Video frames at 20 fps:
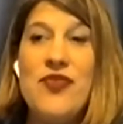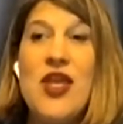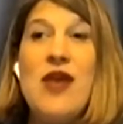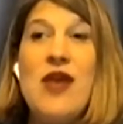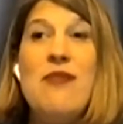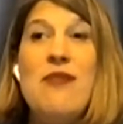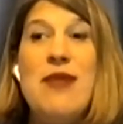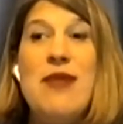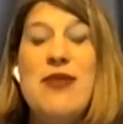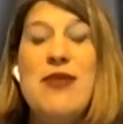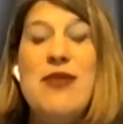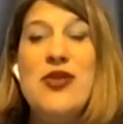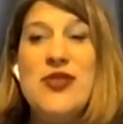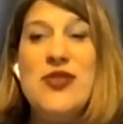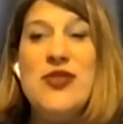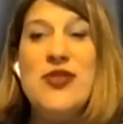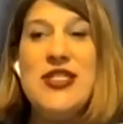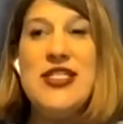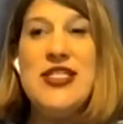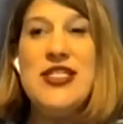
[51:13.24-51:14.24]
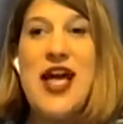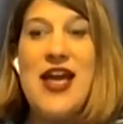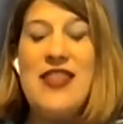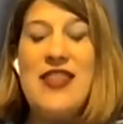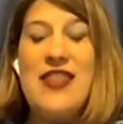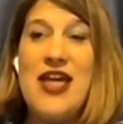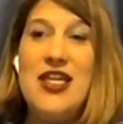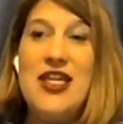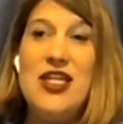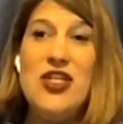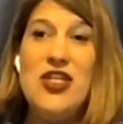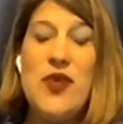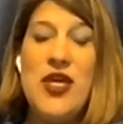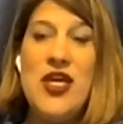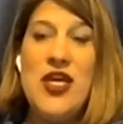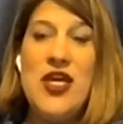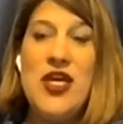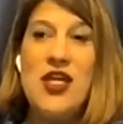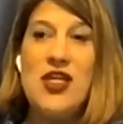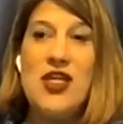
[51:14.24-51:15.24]
Maybe you decide that each
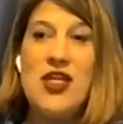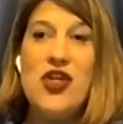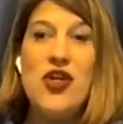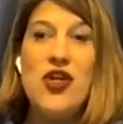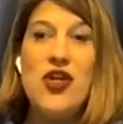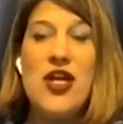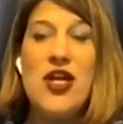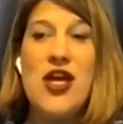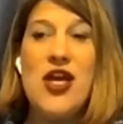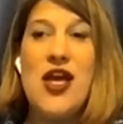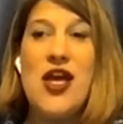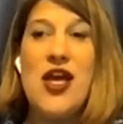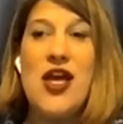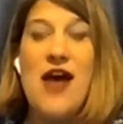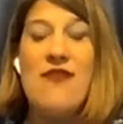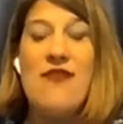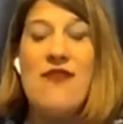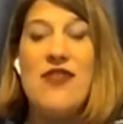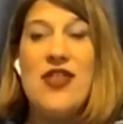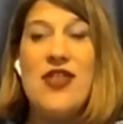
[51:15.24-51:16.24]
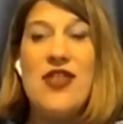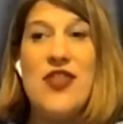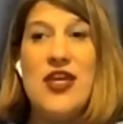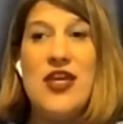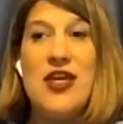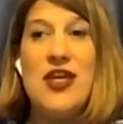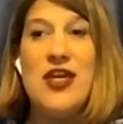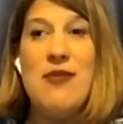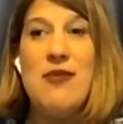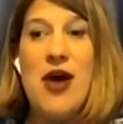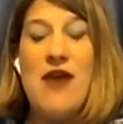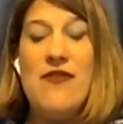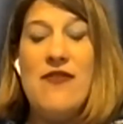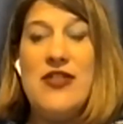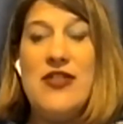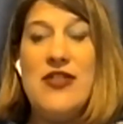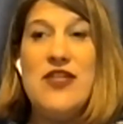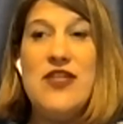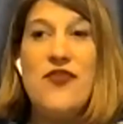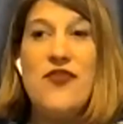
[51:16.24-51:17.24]
week you're going to have the theme of a
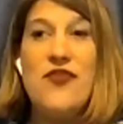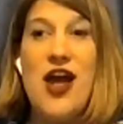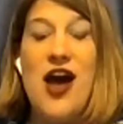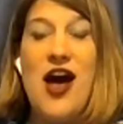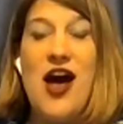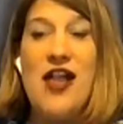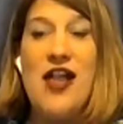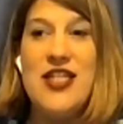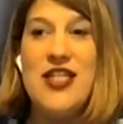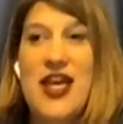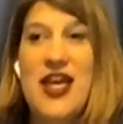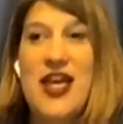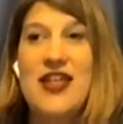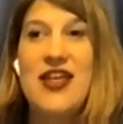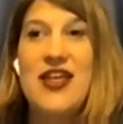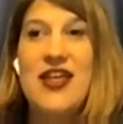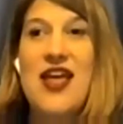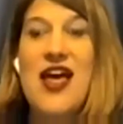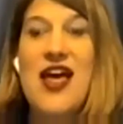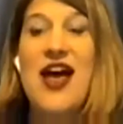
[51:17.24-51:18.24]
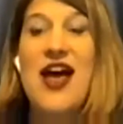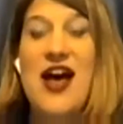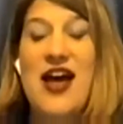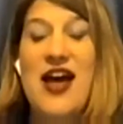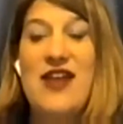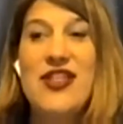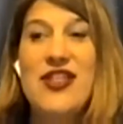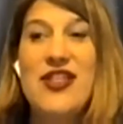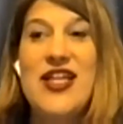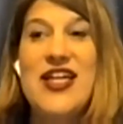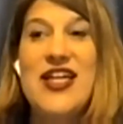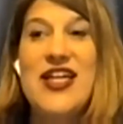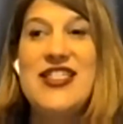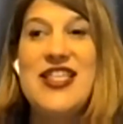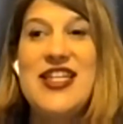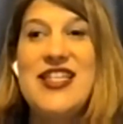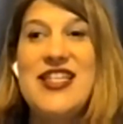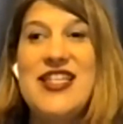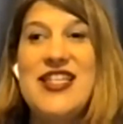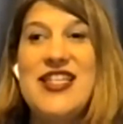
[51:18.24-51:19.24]
different holiday. I realize
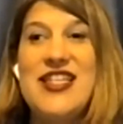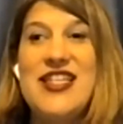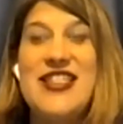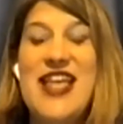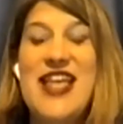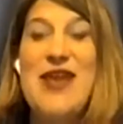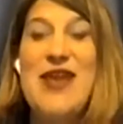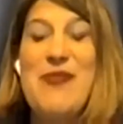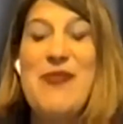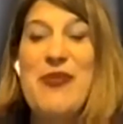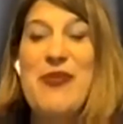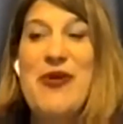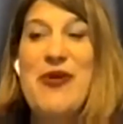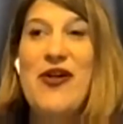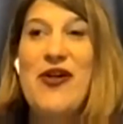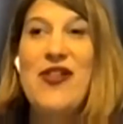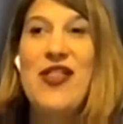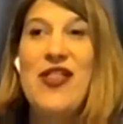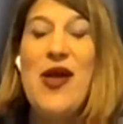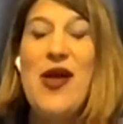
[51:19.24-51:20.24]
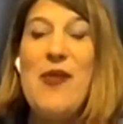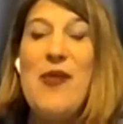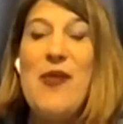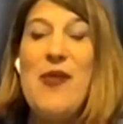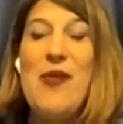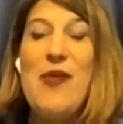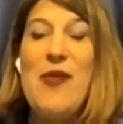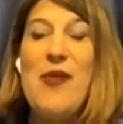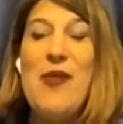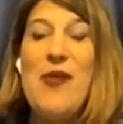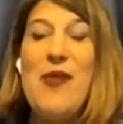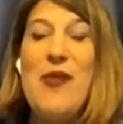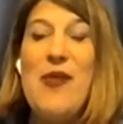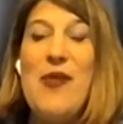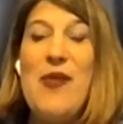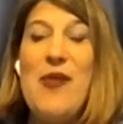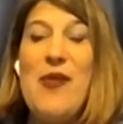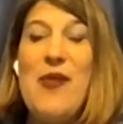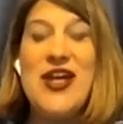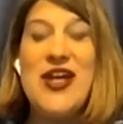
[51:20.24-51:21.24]
that it's April, but maybe
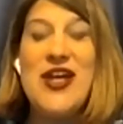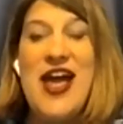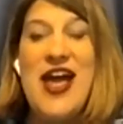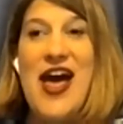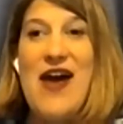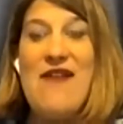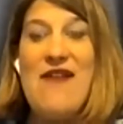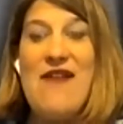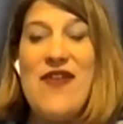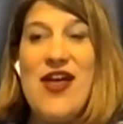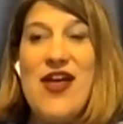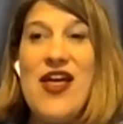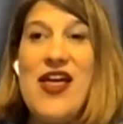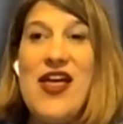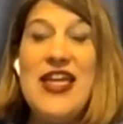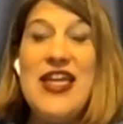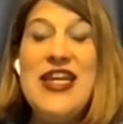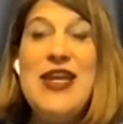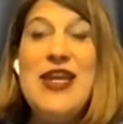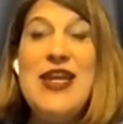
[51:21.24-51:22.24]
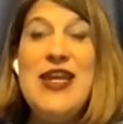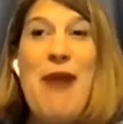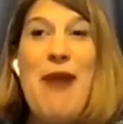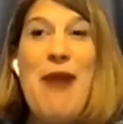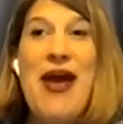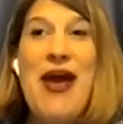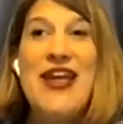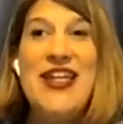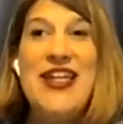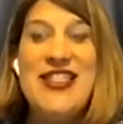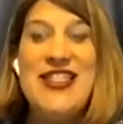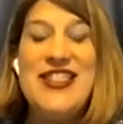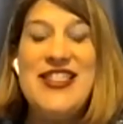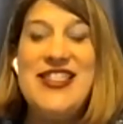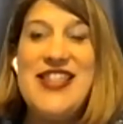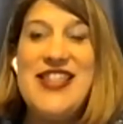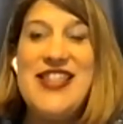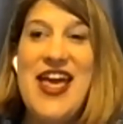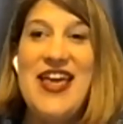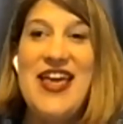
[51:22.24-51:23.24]
you're going to have Independence
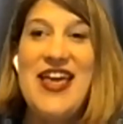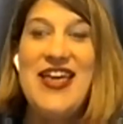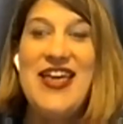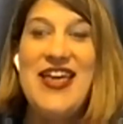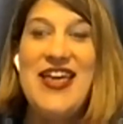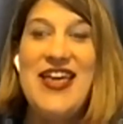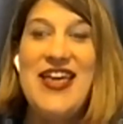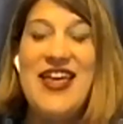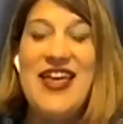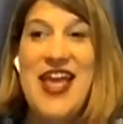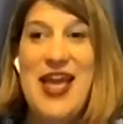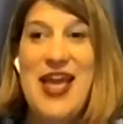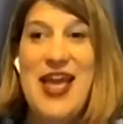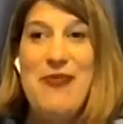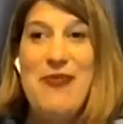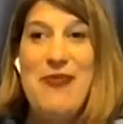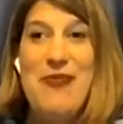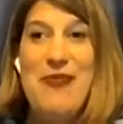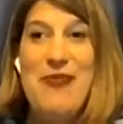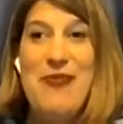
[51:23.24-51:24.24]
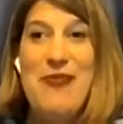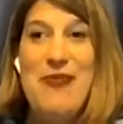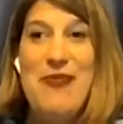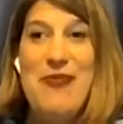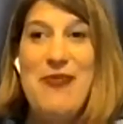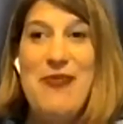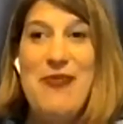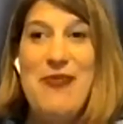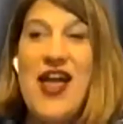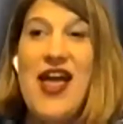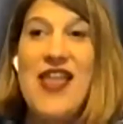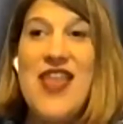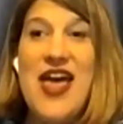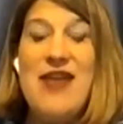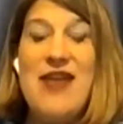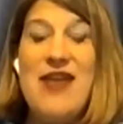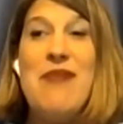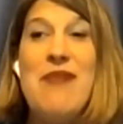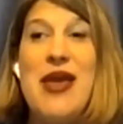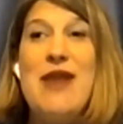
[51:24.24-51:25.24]
Day in April. And
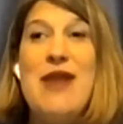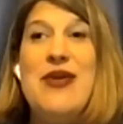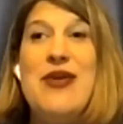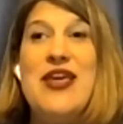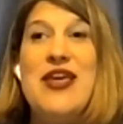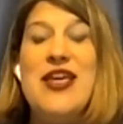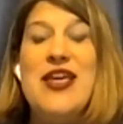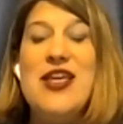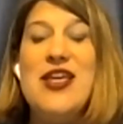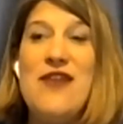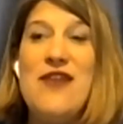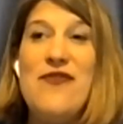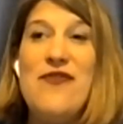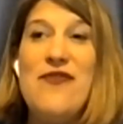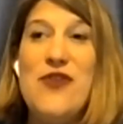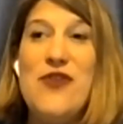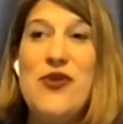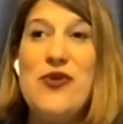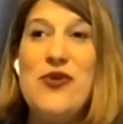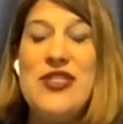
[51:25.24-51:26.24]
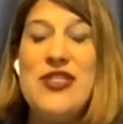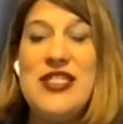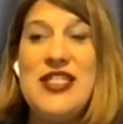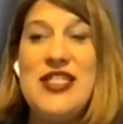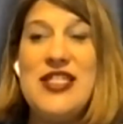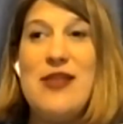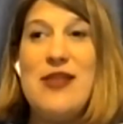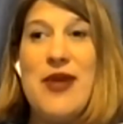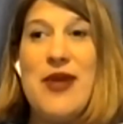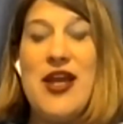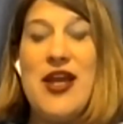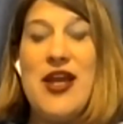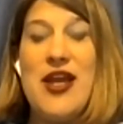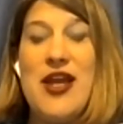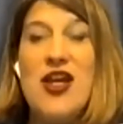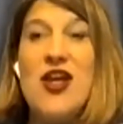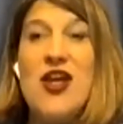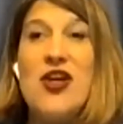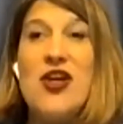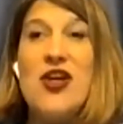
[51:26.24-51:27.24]
then maybe if you celebrate
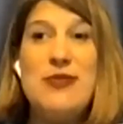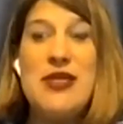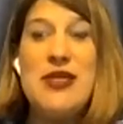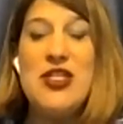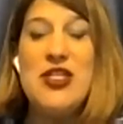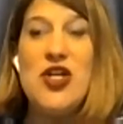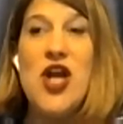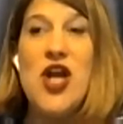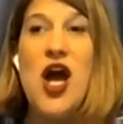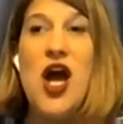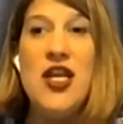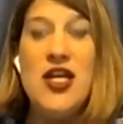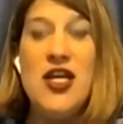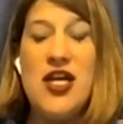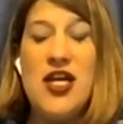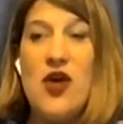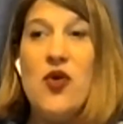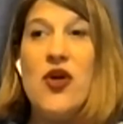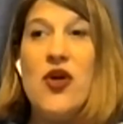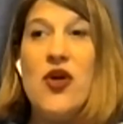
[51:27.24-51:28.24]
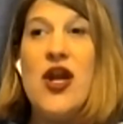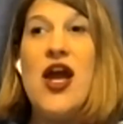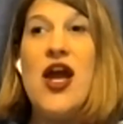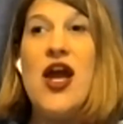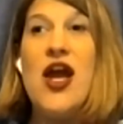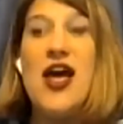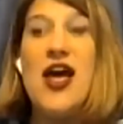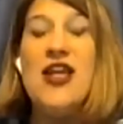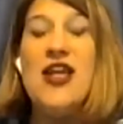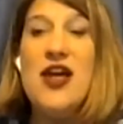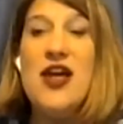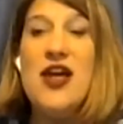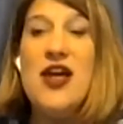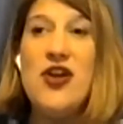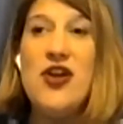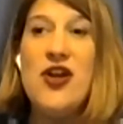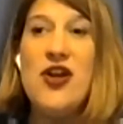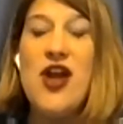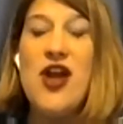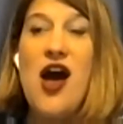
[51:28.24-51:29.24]
Christmas or Hanukkah or
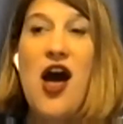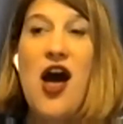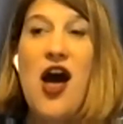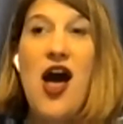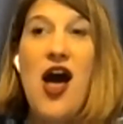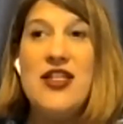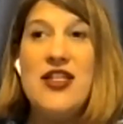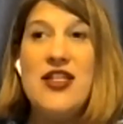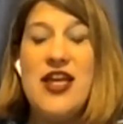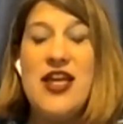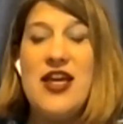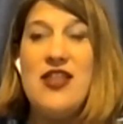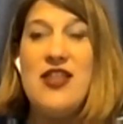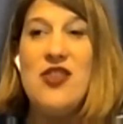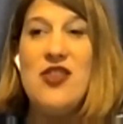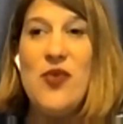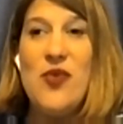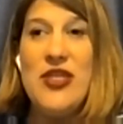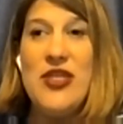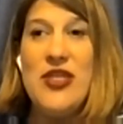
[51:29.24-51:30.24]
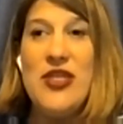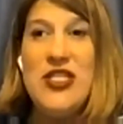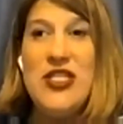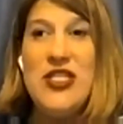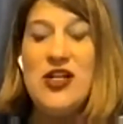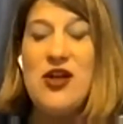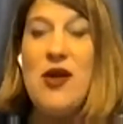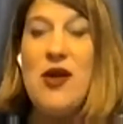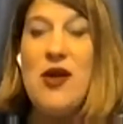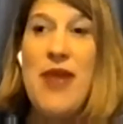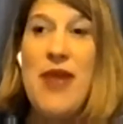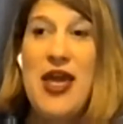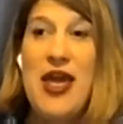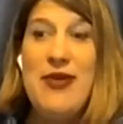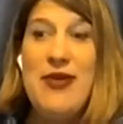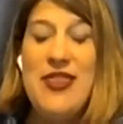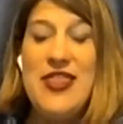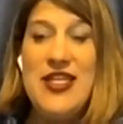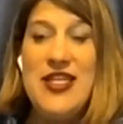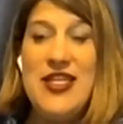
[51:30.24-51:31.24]
another holiday in the winter,
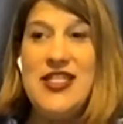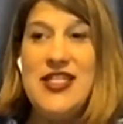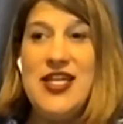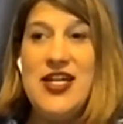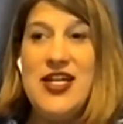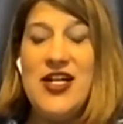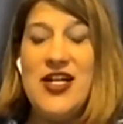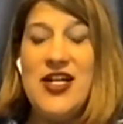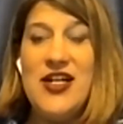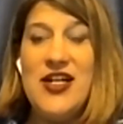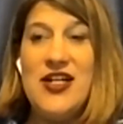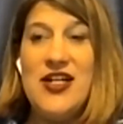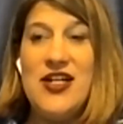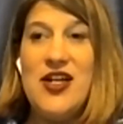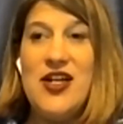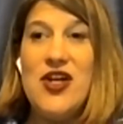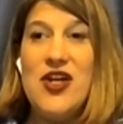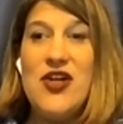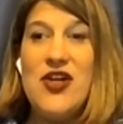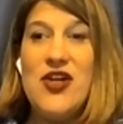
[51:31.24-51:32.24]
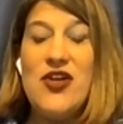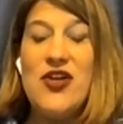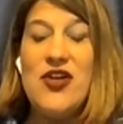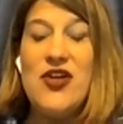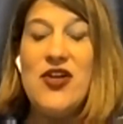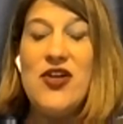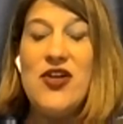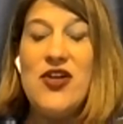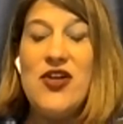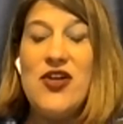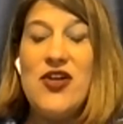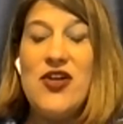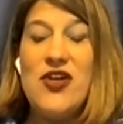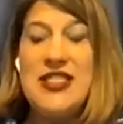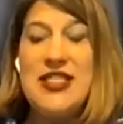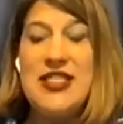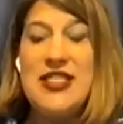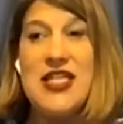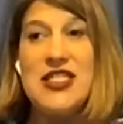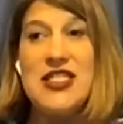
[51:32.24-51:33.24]
maybe this year Christmas
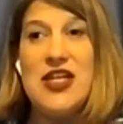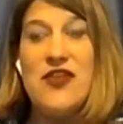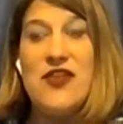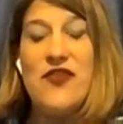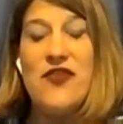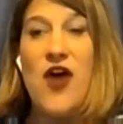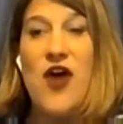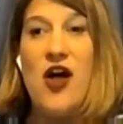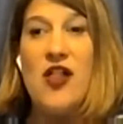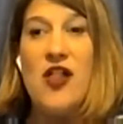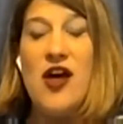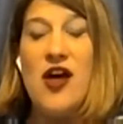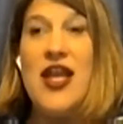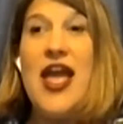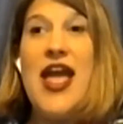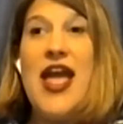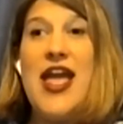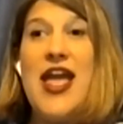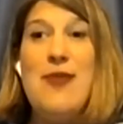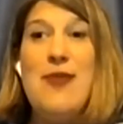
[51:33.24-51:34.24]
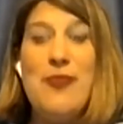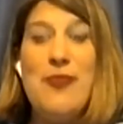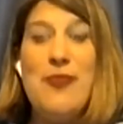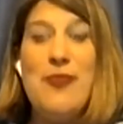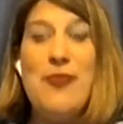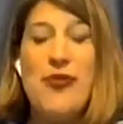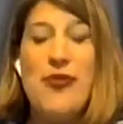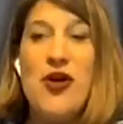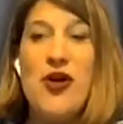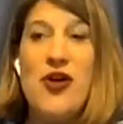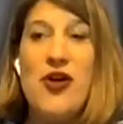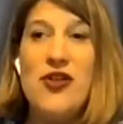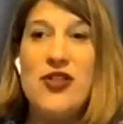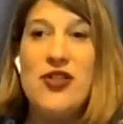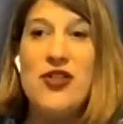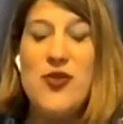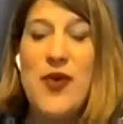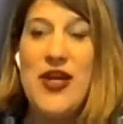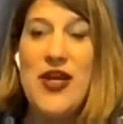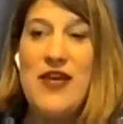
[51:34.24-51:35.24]
is going to fall on April
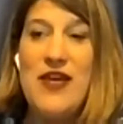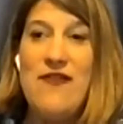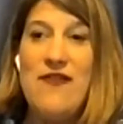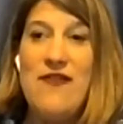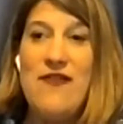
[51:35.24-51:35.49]
25th